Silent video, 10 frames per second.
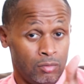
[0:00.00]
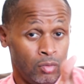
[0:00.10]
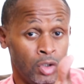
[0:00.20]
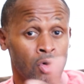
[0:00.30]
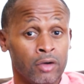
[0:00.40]

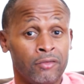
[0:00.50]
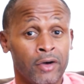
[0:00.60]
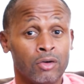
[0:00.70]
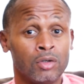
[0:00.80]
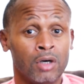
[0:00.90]
we go on the
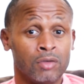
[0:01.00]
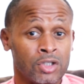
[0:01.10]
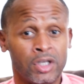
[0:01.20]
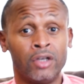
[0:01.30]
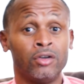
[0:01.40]
federal level.
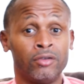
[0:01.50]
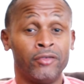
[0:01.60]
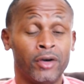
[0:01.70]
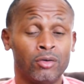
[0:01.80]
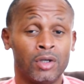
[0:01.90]
Let's take it on the
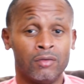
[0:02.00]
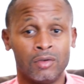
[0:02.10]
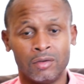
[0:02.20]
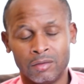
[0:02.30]
federal level.